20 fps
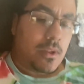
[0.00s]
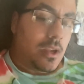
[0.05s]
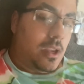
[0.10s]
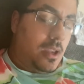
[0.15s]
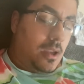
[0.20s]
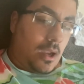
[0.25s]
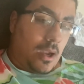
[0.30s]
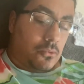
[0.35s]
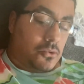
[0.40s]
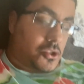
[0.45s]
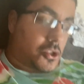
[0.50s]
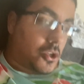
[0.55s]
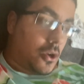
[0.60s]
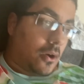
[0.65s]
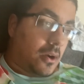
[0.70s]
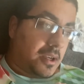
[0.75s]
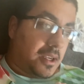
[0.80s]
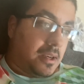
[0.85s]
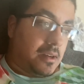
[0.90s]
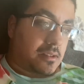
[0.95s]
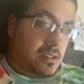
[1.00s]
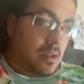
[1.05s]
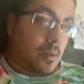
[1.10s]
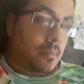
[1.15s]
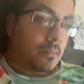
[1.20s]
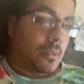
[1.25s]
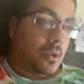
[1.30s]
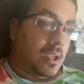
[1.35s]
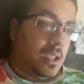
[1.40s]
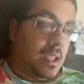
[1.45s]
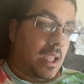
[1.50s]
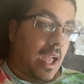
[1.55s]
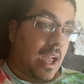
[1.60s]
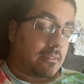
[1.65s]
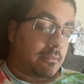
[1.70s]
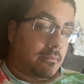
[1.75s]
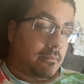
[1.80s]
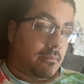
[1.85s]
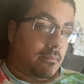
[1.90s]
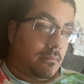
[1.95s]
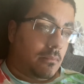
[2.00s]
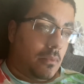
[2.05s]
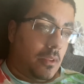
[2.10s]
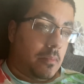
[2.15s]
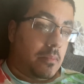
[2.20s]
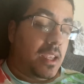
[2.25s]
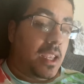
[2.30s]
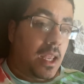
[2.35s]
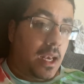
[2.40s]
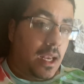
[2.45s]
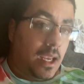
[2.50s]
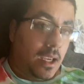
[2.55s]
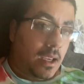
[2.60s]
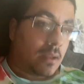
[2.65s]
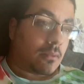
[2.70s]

I was talking to somebody at the beginning